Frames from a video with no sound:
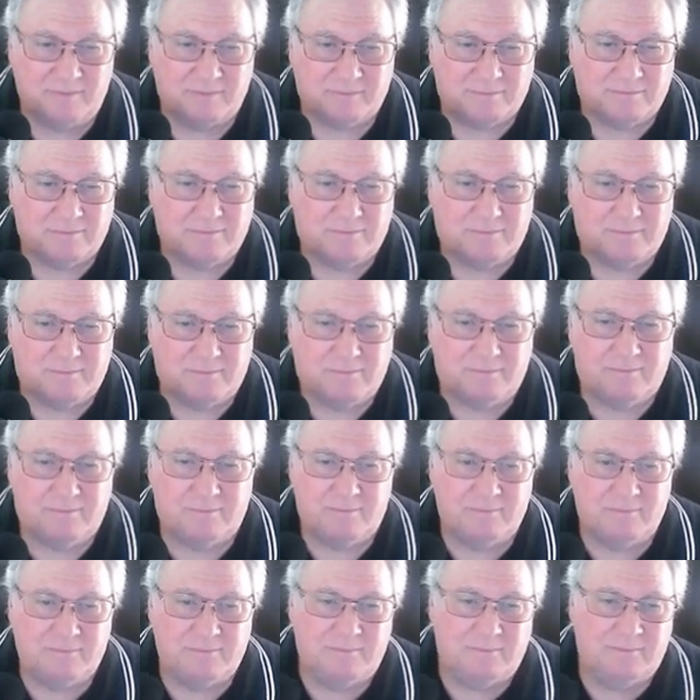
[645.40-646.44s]

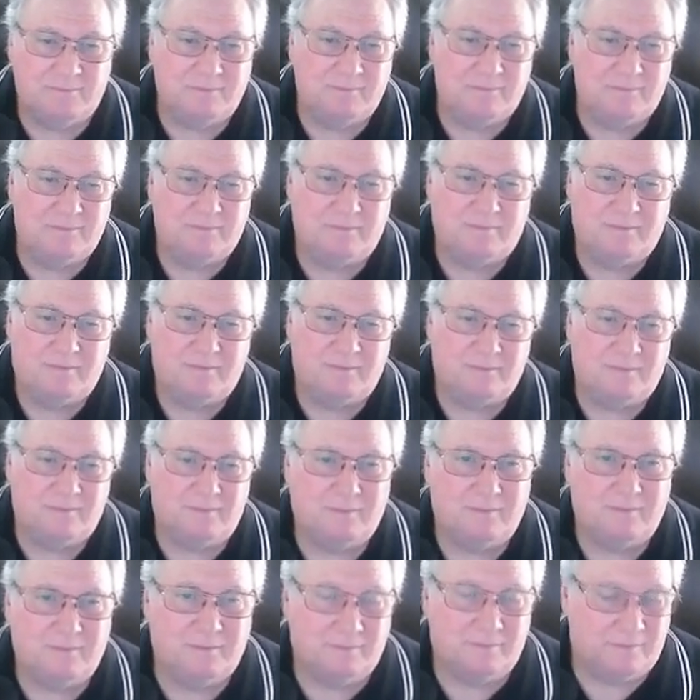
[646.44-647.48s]

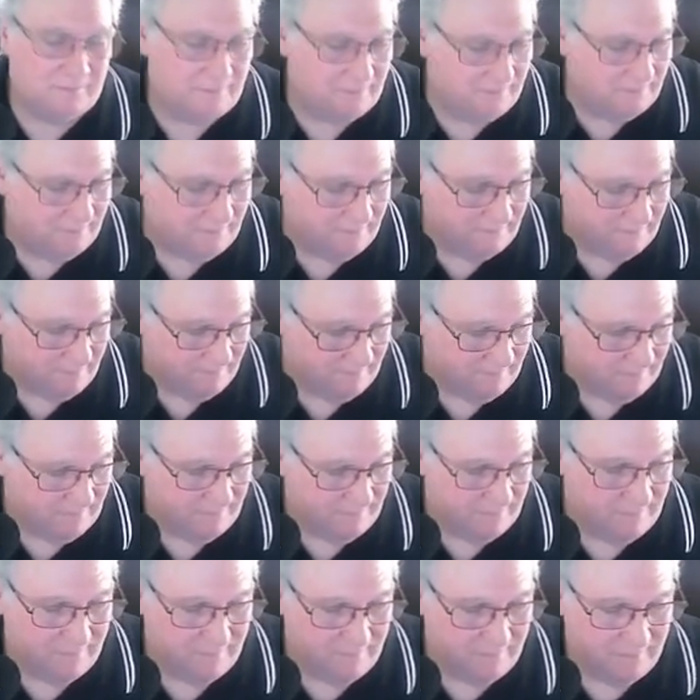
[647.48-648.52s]

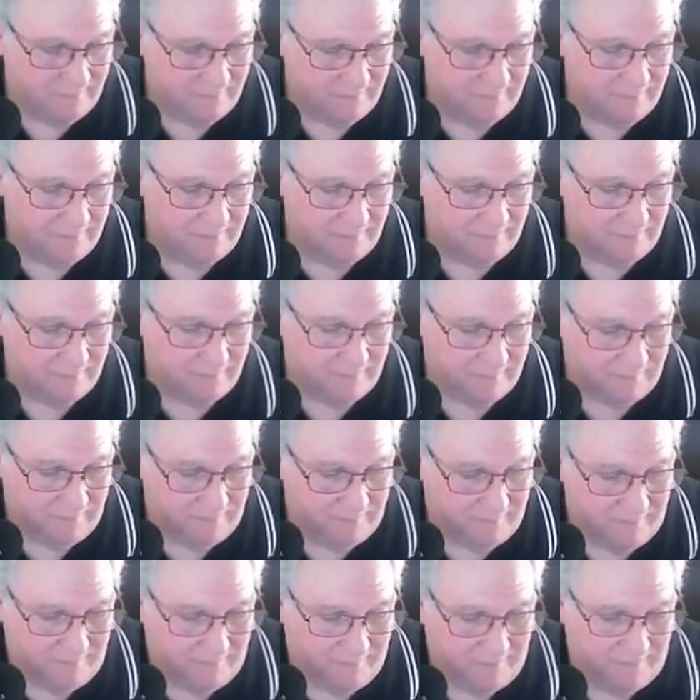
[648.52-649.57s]

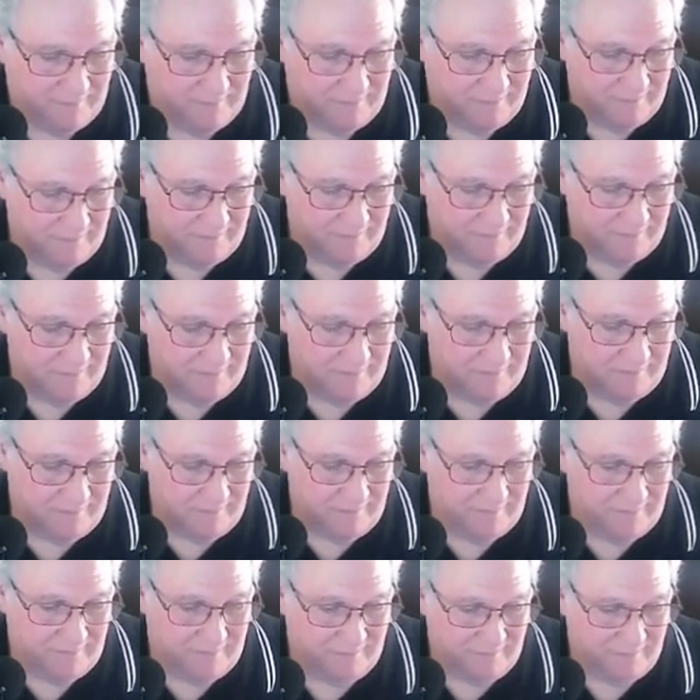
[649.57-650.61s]

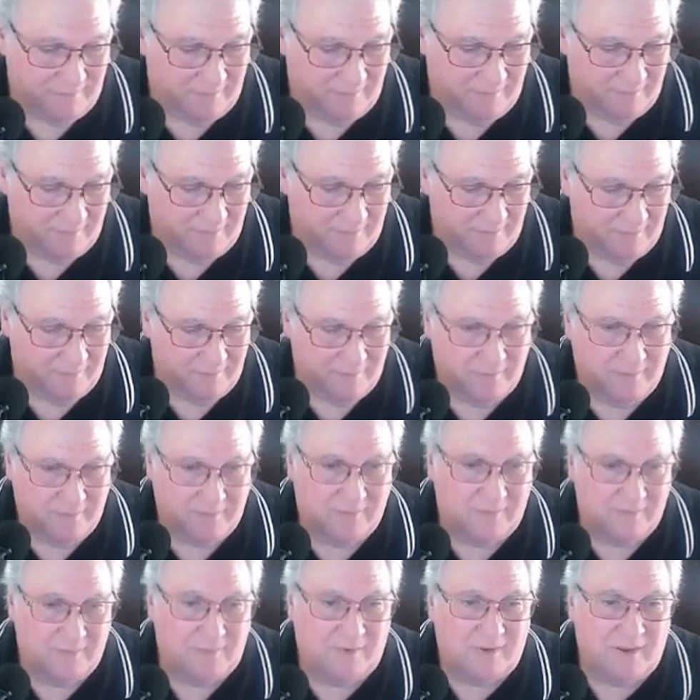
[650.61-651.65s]

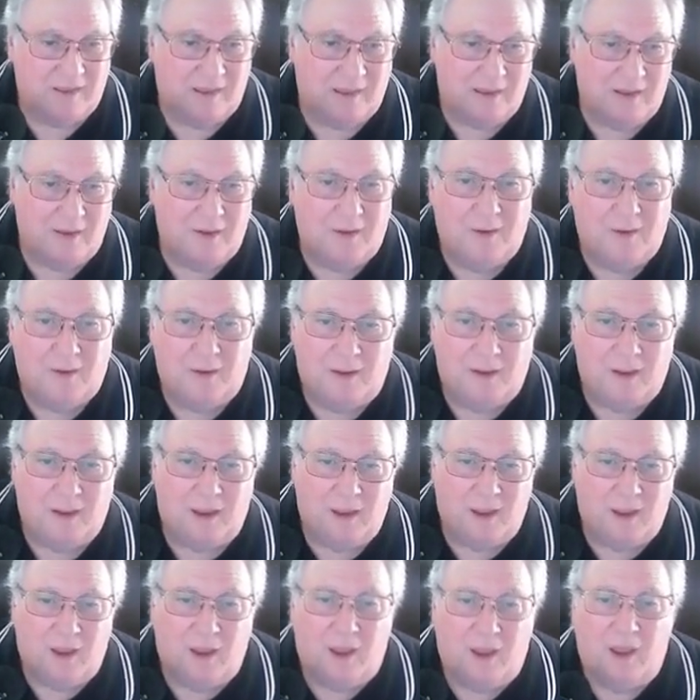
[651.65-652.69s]

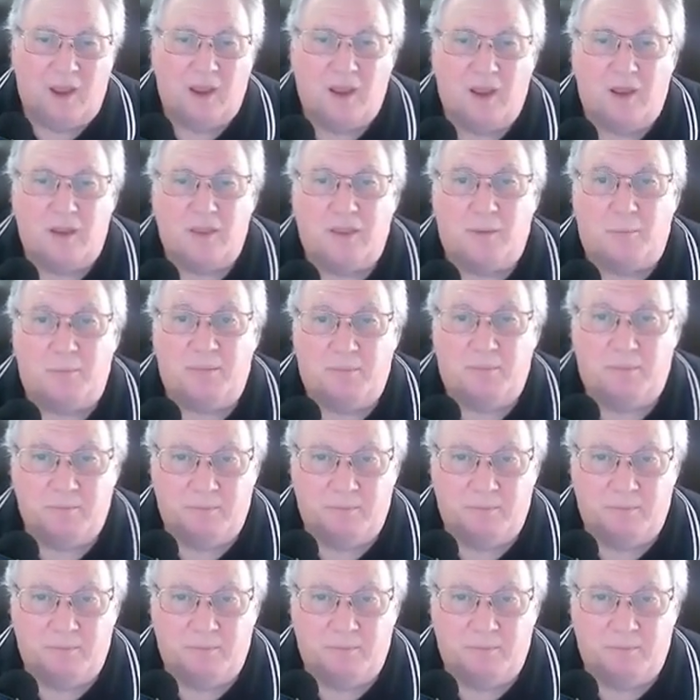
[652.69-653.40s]
No words are spoken by the person on screen.